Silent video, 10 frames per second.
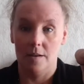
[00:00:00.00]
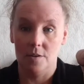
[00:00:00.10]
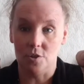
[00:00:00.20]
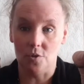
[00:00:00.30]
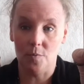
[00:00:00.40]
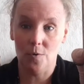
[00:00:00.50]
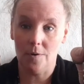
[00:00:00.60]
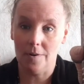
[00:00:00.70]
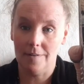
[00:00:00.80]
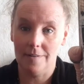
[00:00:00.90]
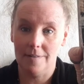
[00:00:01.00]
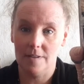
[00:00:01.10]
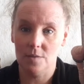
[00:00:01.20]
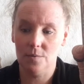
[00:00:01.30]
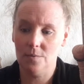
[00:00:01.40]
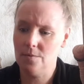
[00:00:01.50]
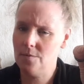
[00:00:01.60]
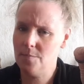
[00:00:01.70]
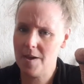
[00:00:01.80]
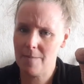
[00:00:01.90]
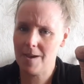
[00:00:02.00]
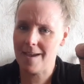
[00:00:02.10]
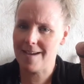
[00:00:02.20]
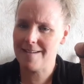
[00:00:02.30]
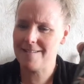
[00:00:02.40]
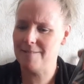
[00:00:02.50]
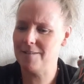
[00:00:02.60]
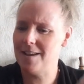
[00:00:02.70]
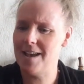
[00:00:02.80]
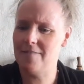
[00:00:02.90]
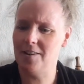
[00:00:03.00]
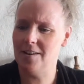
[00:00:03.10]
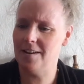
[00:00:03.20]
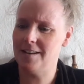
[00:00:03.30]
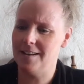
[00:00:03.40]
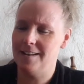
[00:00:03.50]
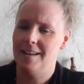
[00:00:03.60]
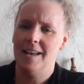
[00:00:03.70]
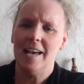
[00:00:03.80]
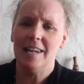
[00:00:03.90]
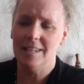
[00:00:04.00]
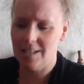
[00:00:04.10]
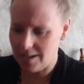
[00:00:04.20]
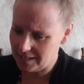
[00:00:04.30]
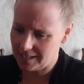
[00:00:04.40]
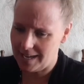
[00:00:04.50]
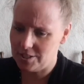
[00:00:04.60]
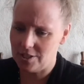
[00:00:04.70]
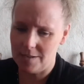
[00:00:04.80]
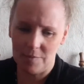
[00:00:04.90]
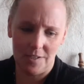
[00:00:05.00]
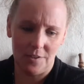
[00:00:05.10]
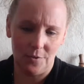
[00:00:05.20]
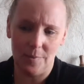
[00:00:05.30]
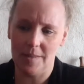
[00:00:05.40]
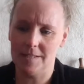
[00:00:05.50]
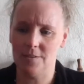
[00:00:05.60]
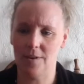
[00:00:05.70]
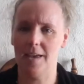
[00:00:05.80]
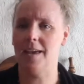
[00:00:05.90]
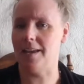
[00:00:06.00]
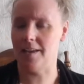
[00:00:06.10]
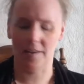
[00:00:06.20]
Two more. Ooh, baby. I'm going to have a lot of catching up to do, but that's okay.